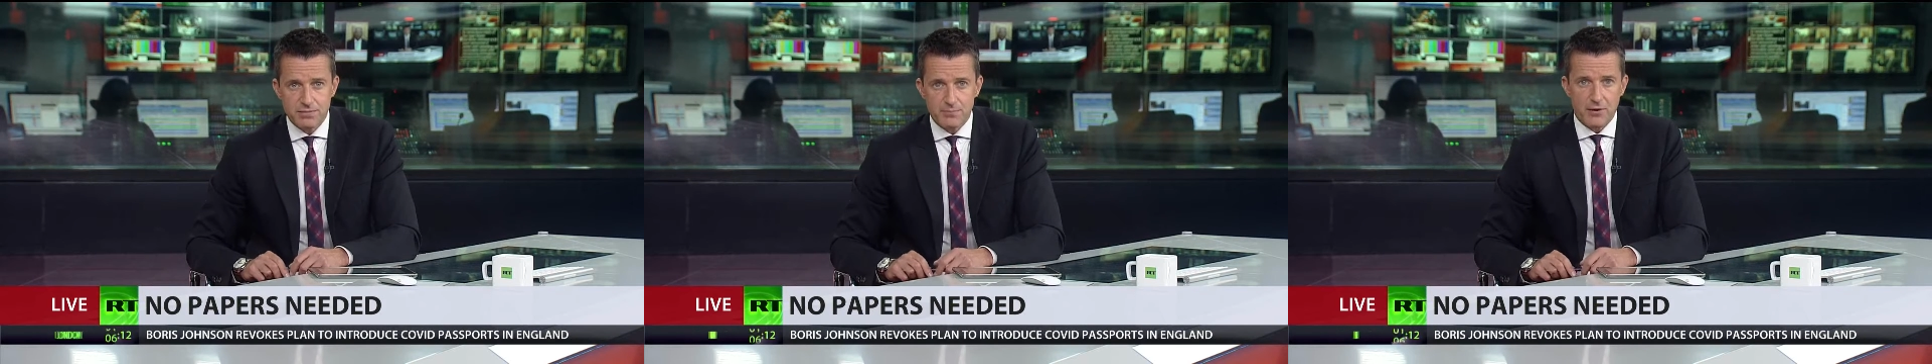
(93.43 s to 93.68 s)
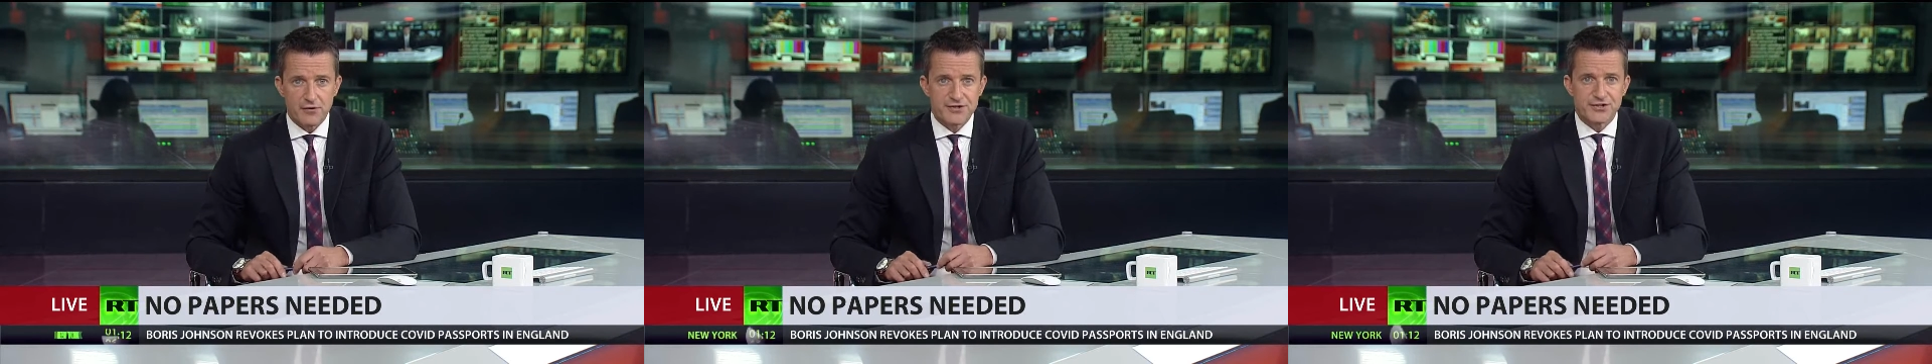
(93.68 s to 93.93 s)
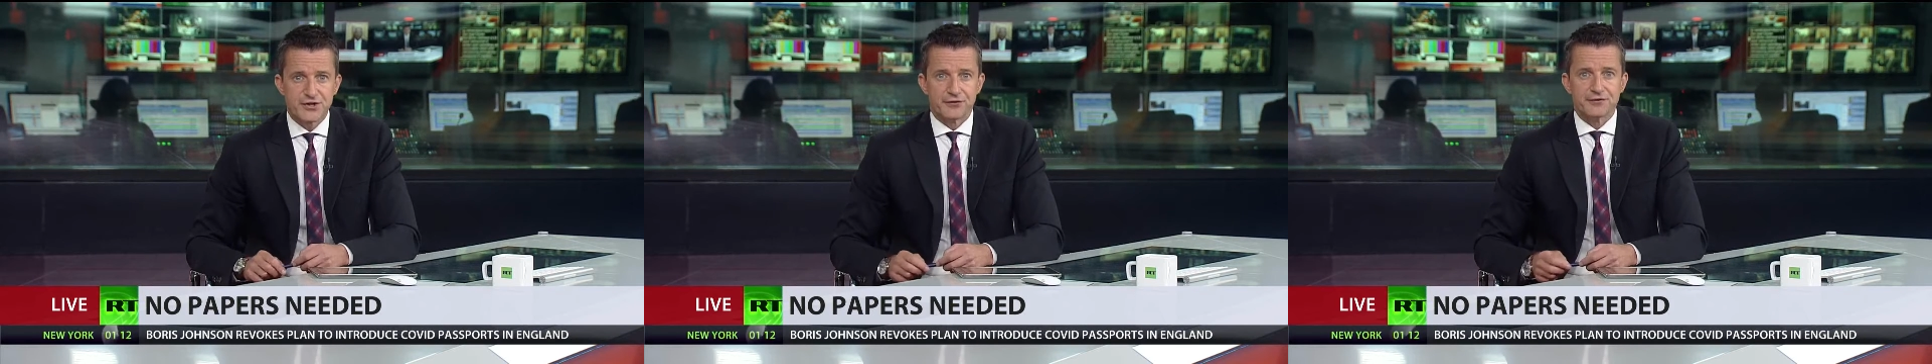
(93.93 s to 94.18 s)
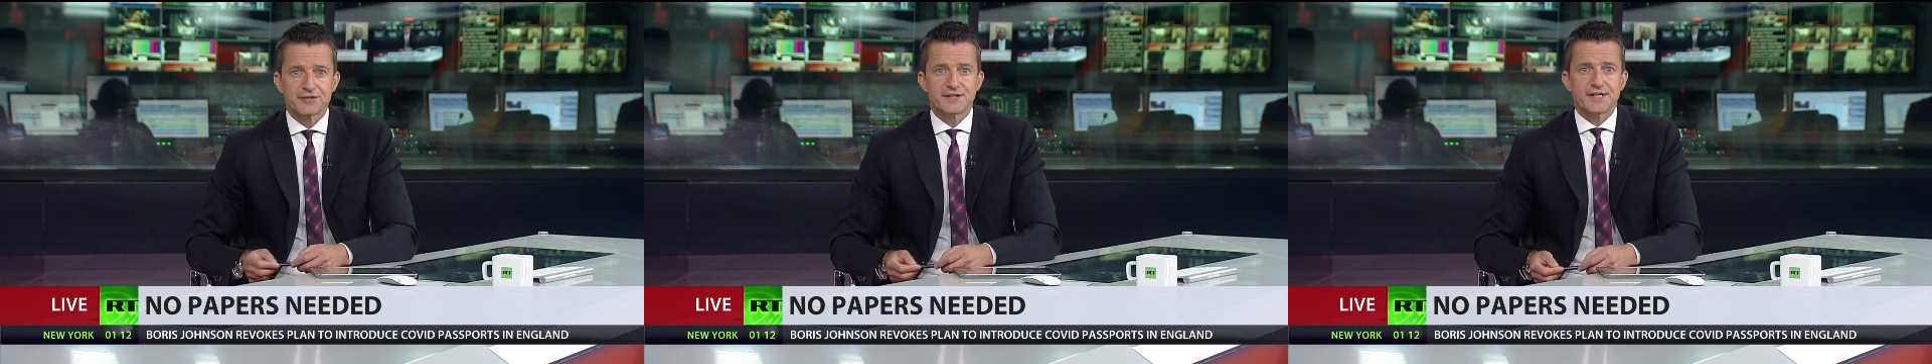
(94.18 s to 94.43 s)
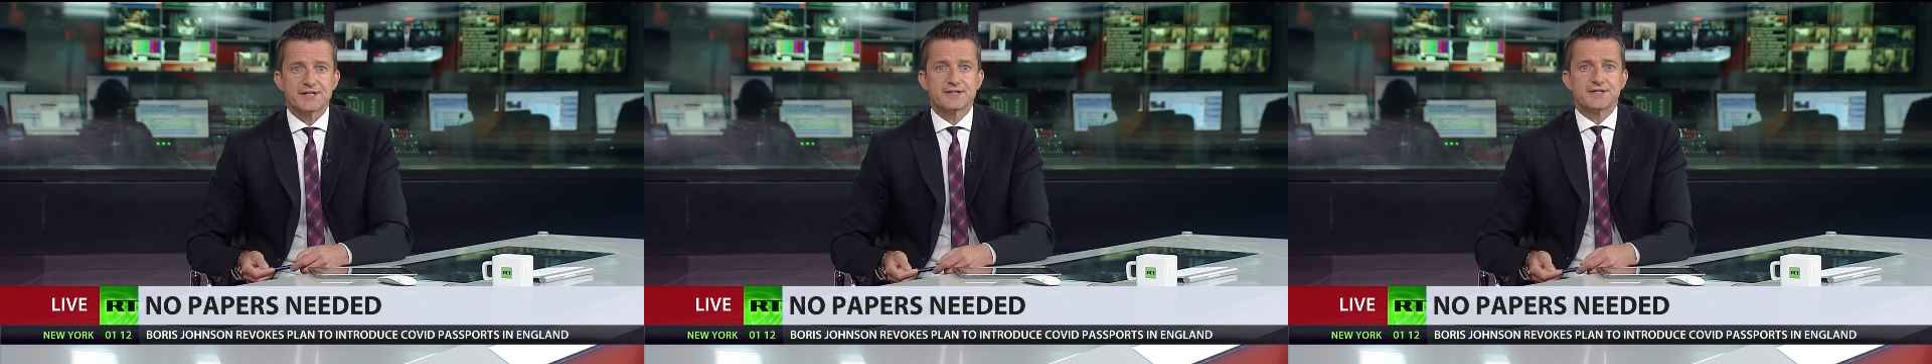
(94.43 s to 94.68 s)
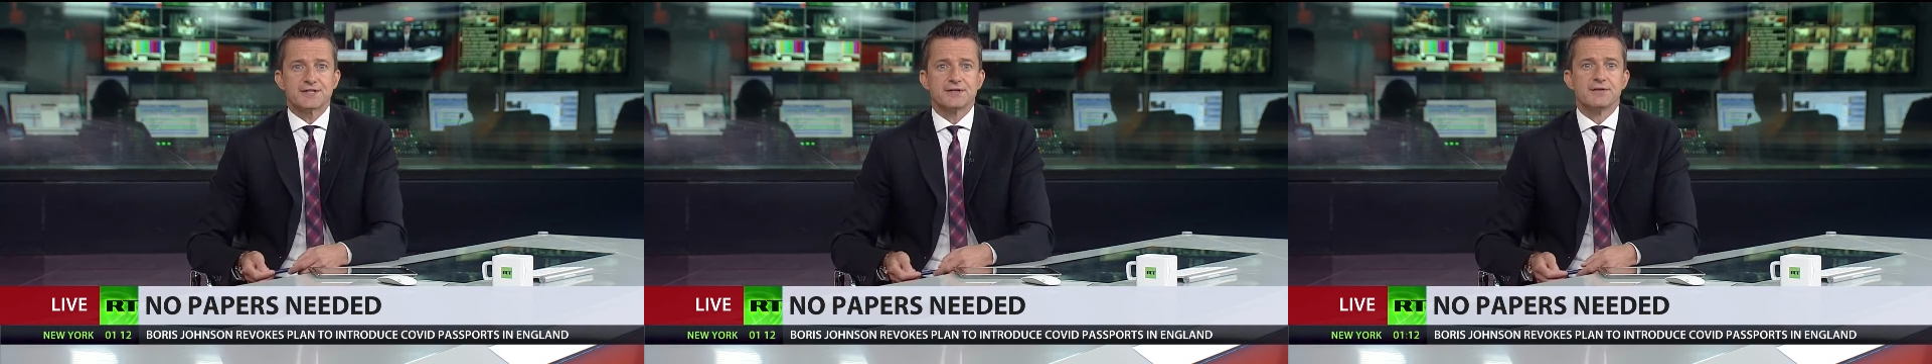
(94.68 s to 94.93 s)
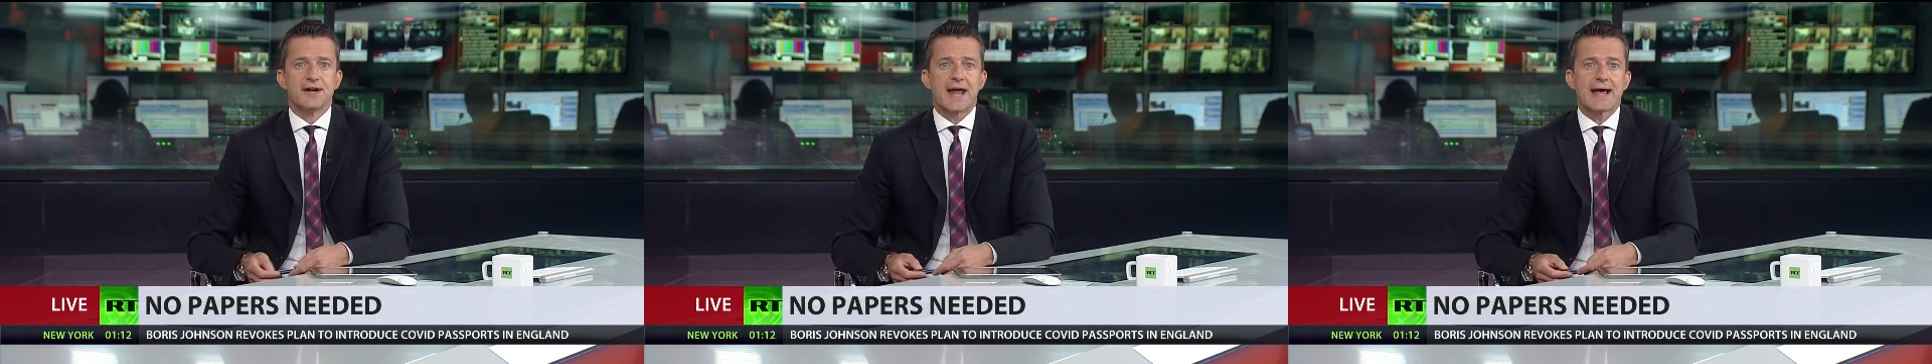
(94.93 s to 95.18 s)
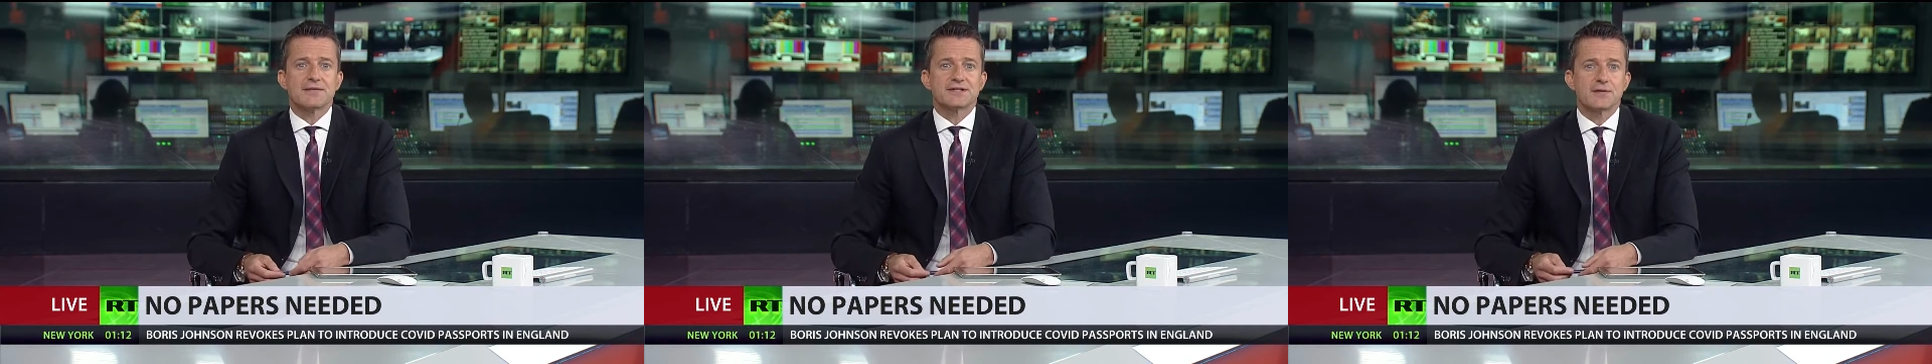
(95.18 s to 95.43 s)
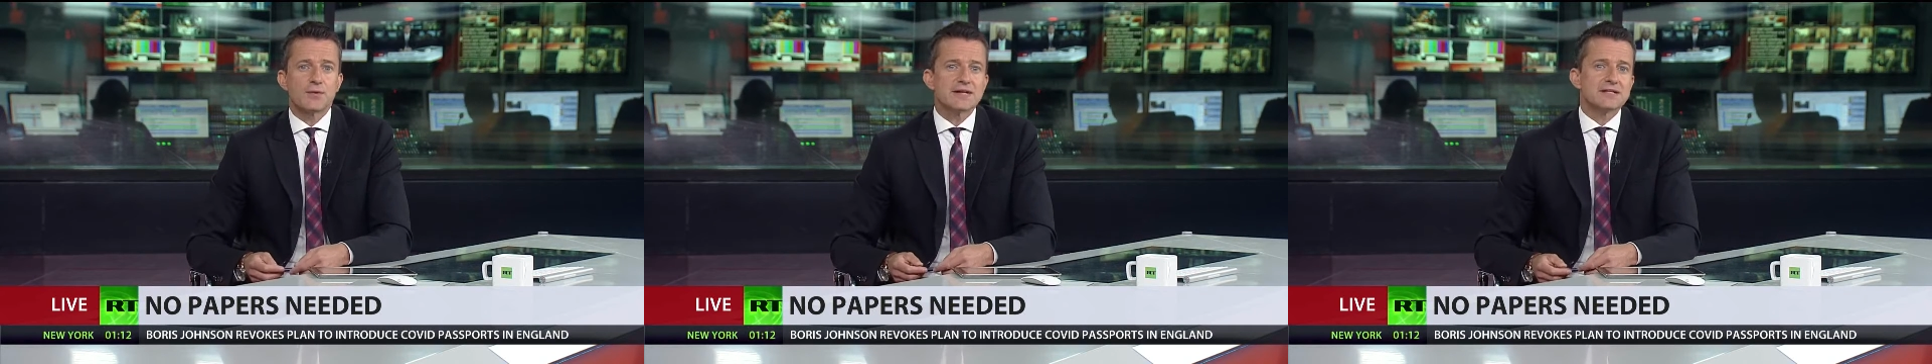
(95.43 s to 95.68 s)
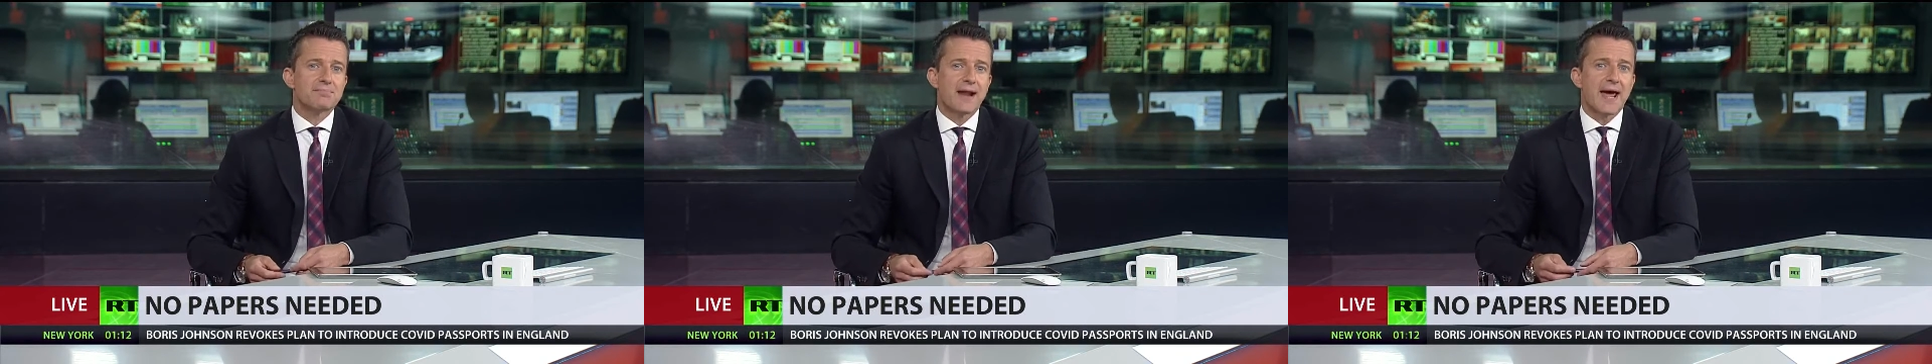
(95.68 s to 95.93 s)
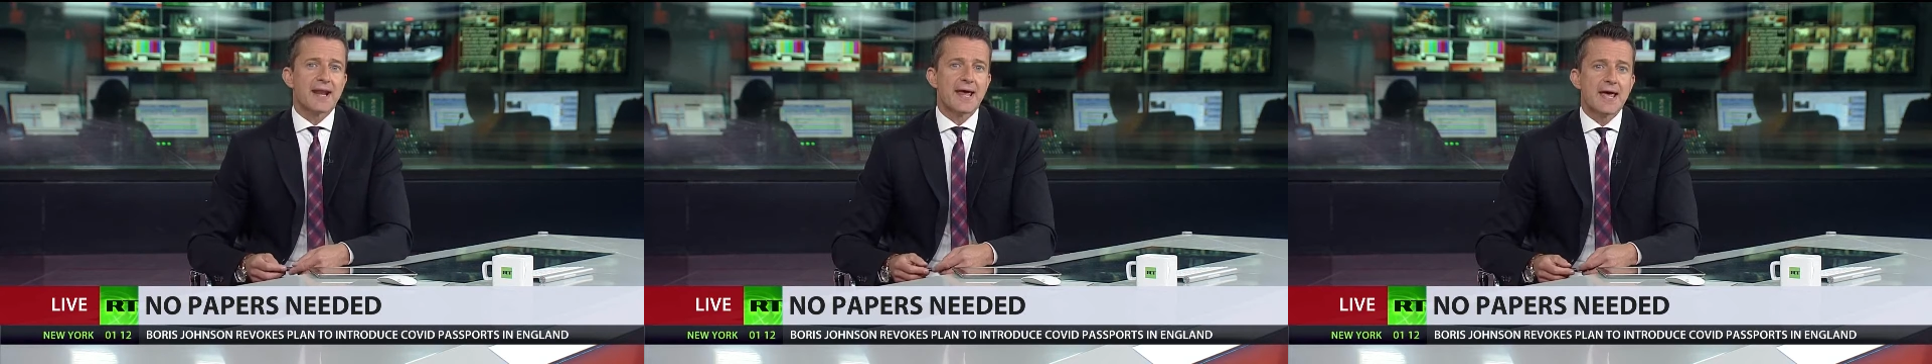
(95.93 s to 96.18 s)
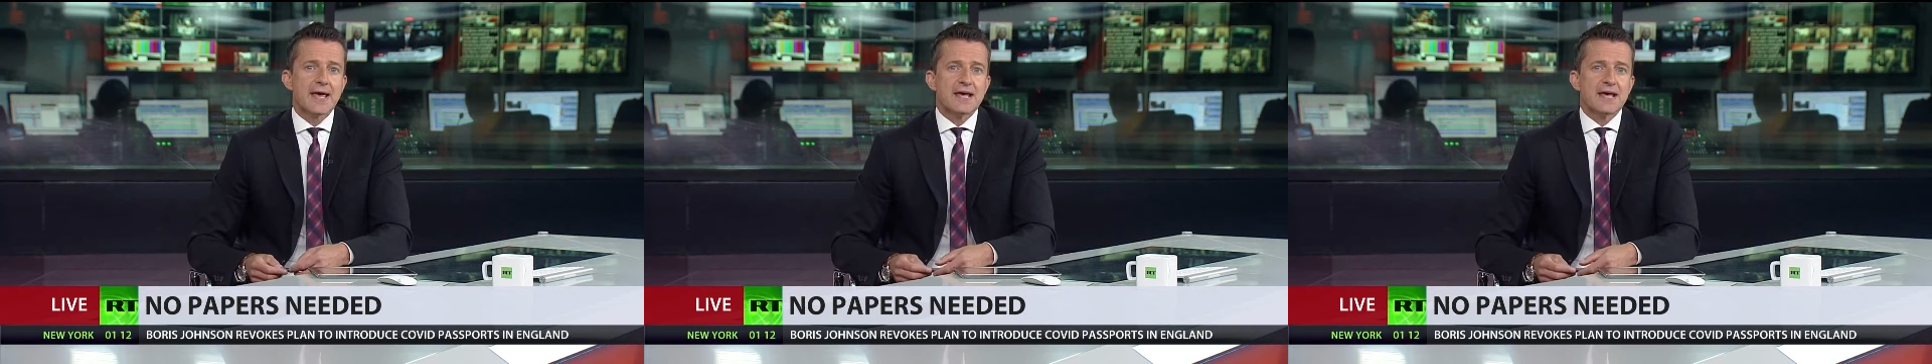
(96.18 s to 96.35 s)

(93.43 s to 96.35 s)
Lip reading: But Boris Johnson is to soon announce a winter plan